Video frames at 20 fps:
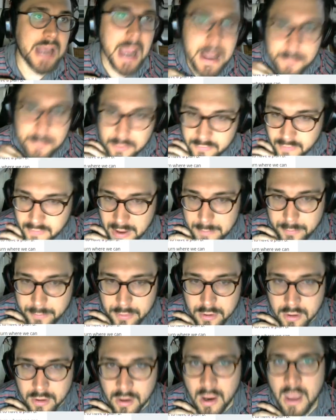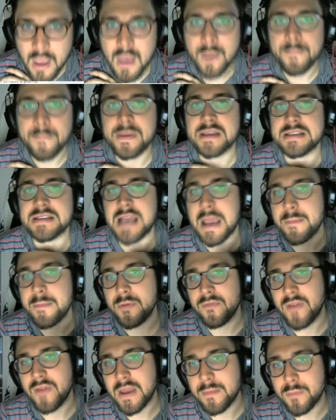Hyper Viper because Hyper
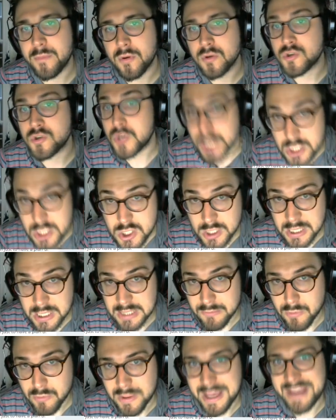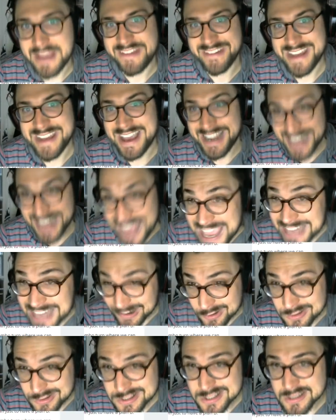Viper traditionally relied on
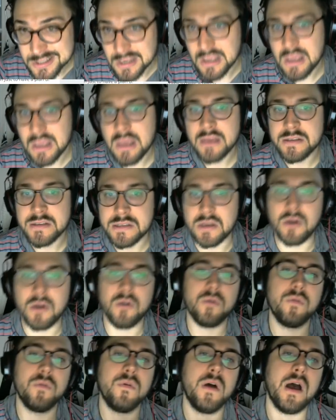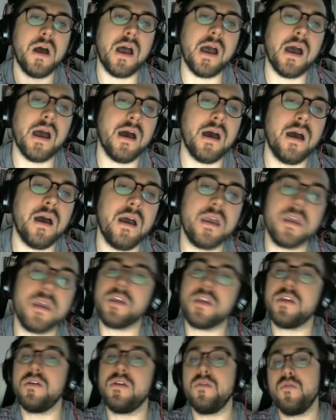Annals. So
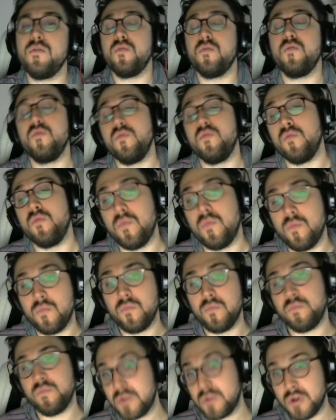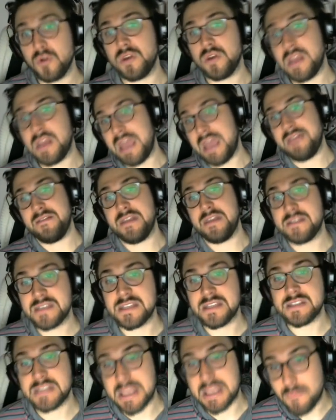you could,
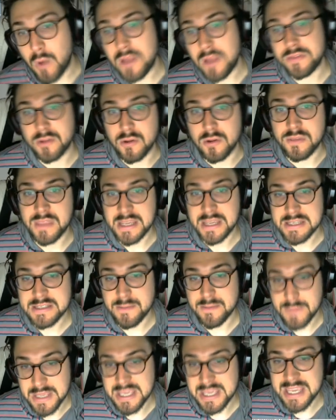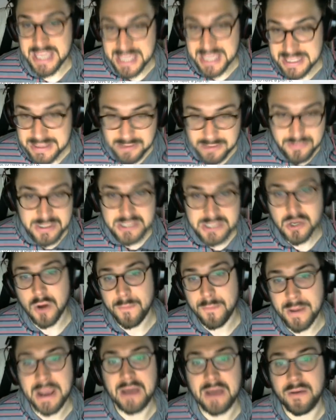since they want good things to be in their discard
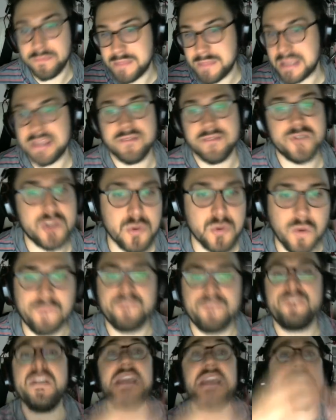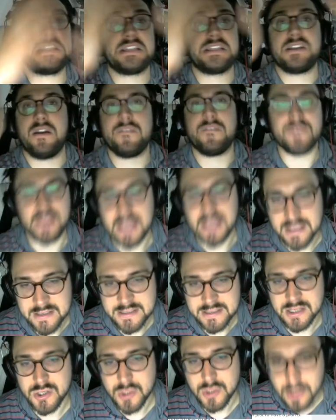pile, that gives you a feast of things
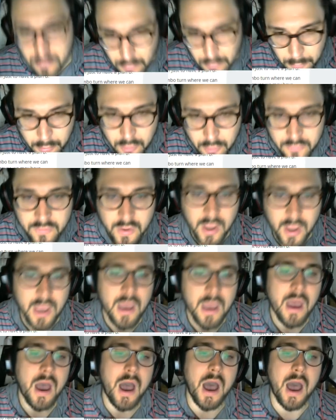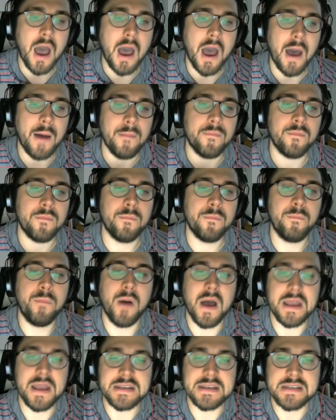that you can remove.
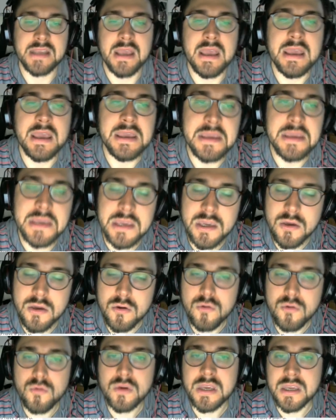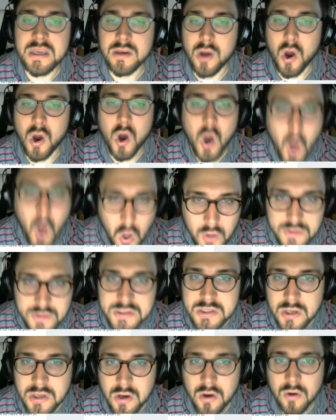But you can
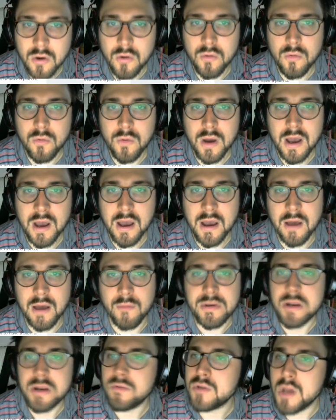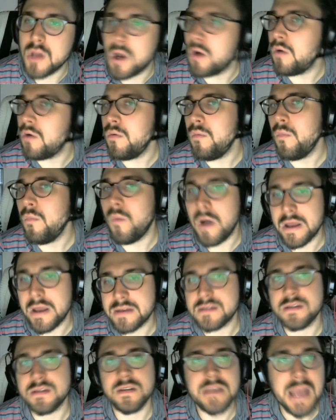also, we don't know
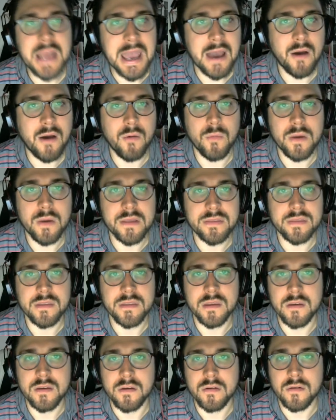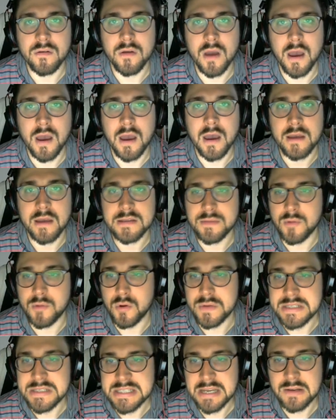what now with your Someone
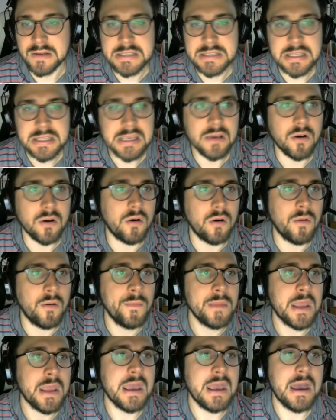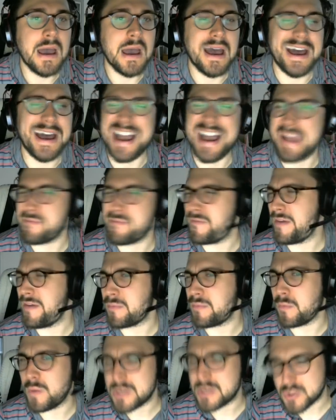Always Tells legal, Hyper
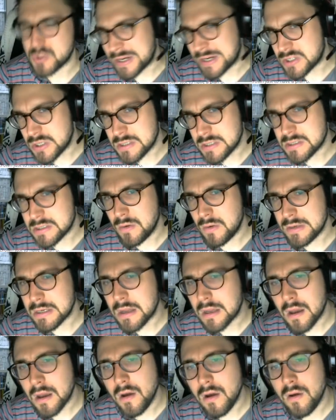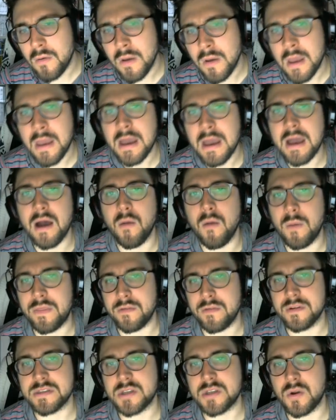Viper, what direction it's going to go,
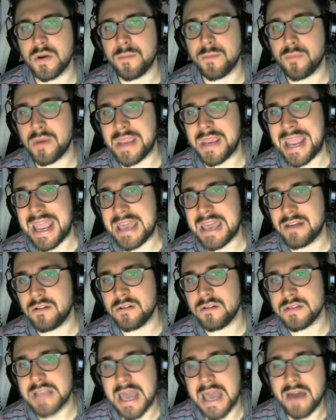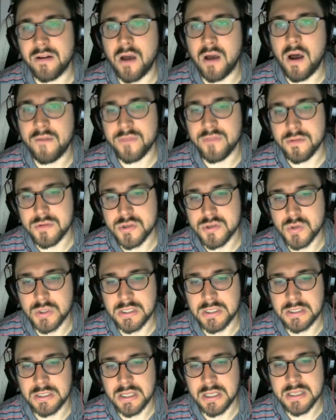whether it's going to bring Annals out off the
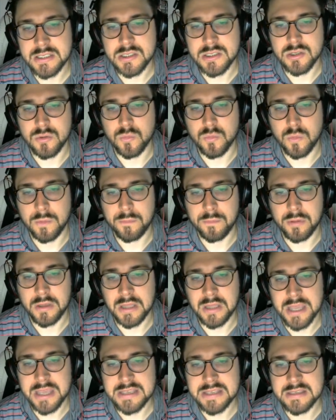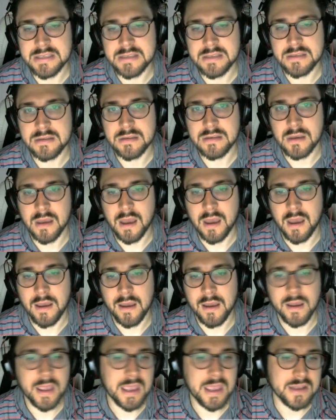restricted list to replace
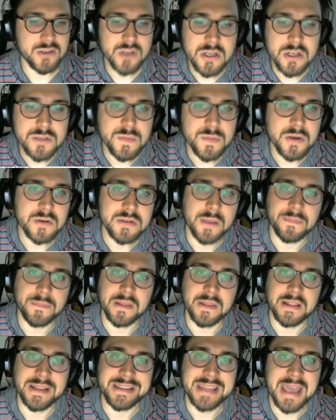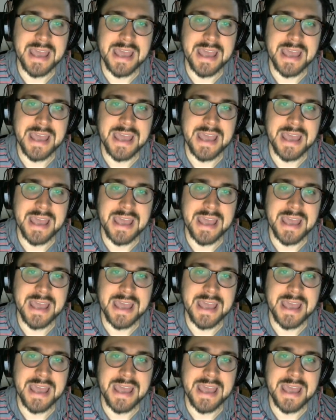a Hand's Judgment or something like